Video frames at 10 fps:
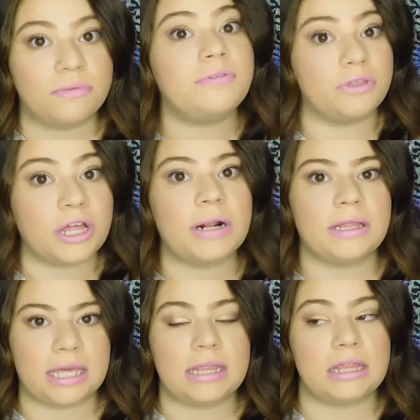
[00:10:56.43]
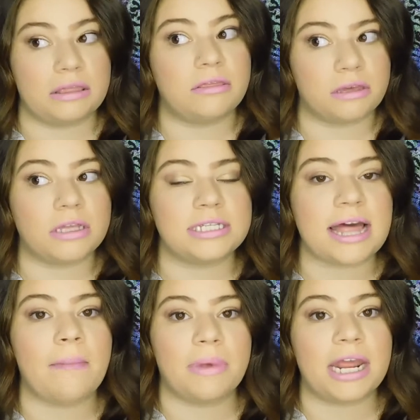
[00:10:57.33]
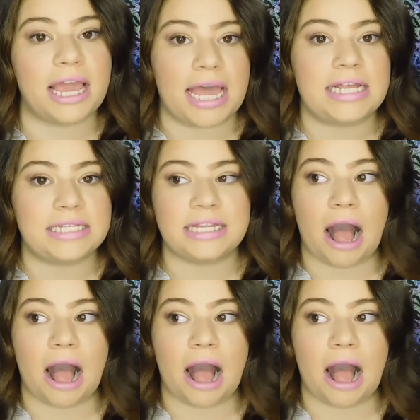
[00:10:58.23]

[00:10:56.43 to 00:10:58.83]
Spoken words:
literally somebody is